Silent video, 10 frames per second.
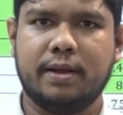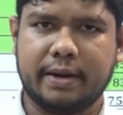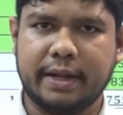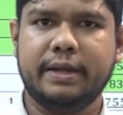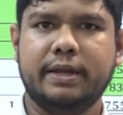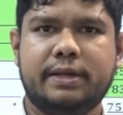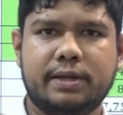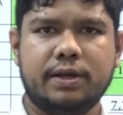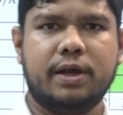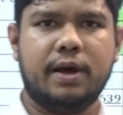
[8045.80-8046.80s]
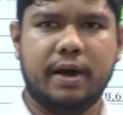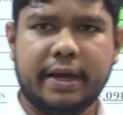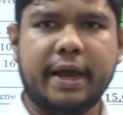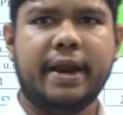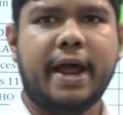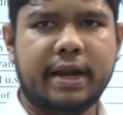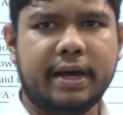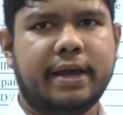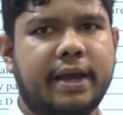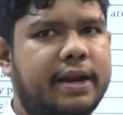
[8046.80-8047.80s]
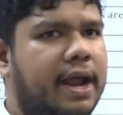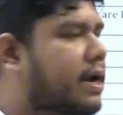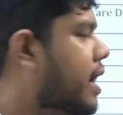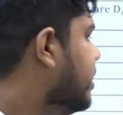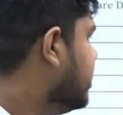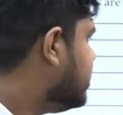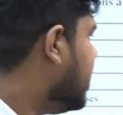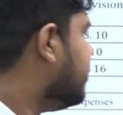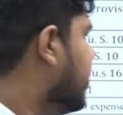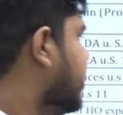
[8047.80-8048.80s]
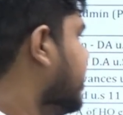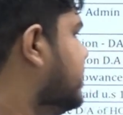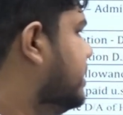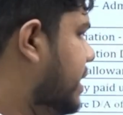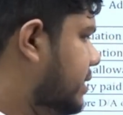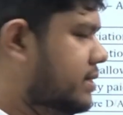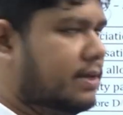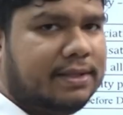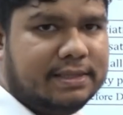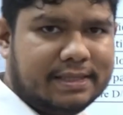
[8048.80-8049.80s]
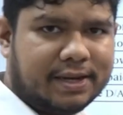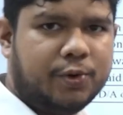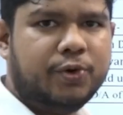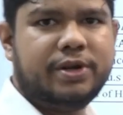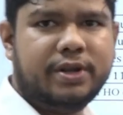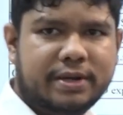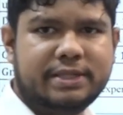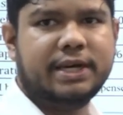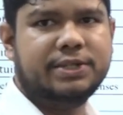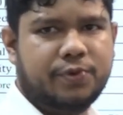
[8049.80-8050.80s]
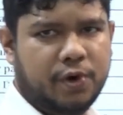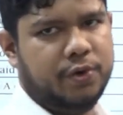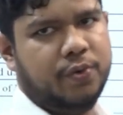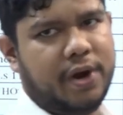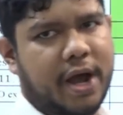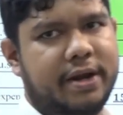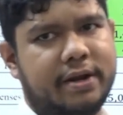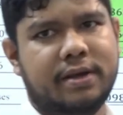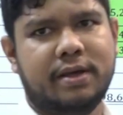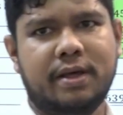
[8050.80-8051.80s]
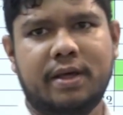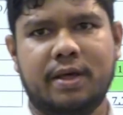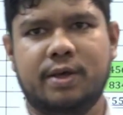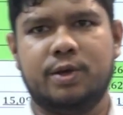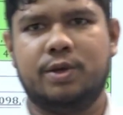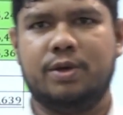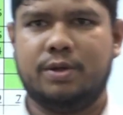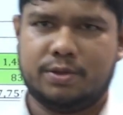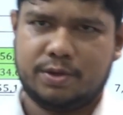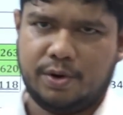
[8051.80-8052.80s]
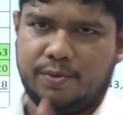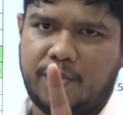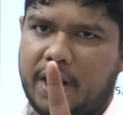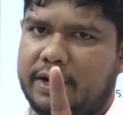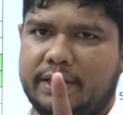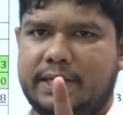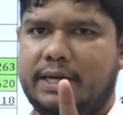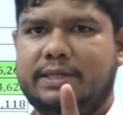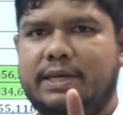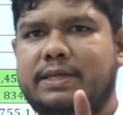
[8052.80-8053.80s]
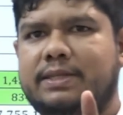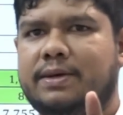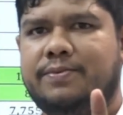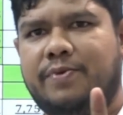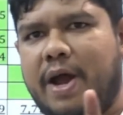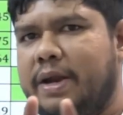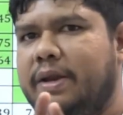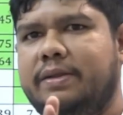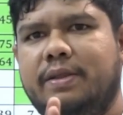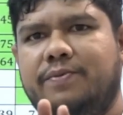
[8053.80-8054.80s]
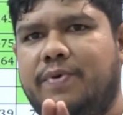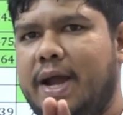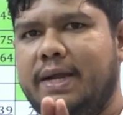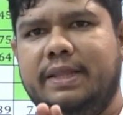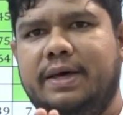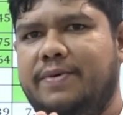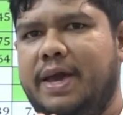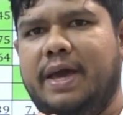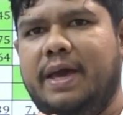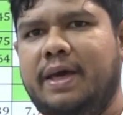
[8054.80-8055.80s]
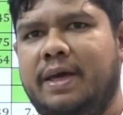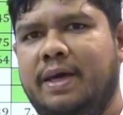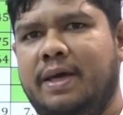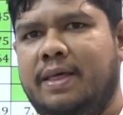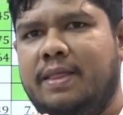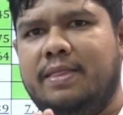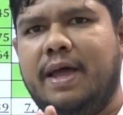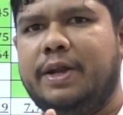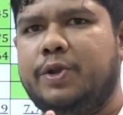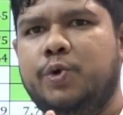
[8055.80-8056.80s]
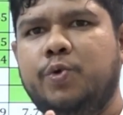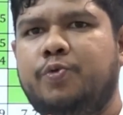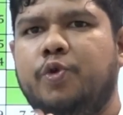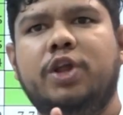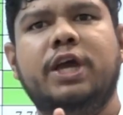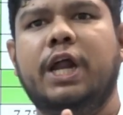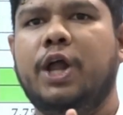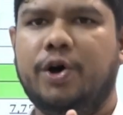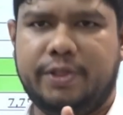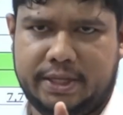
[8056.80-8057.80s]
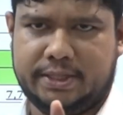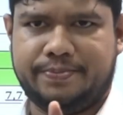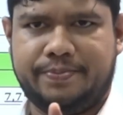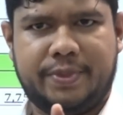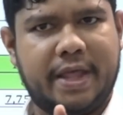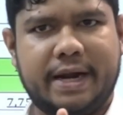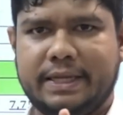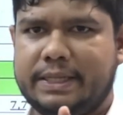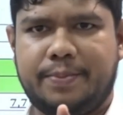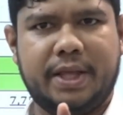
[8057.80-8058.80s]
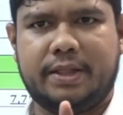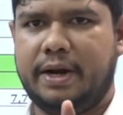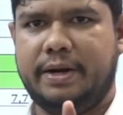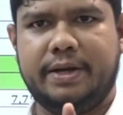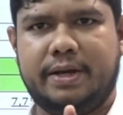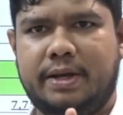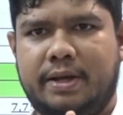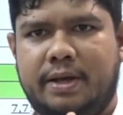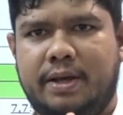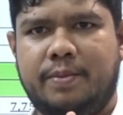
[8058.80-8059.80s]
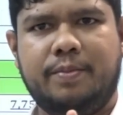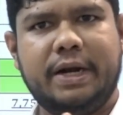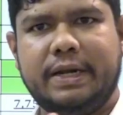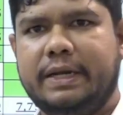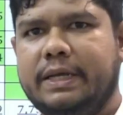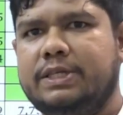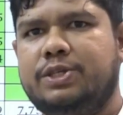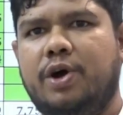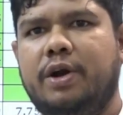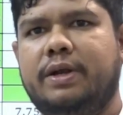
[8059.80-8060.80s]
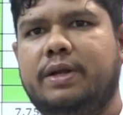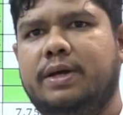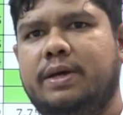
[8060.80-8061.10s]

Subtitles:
read it again and again and understand what it says. This is a good research for you, right? So one research is find the way that you fully allow this. There is a method, but it is not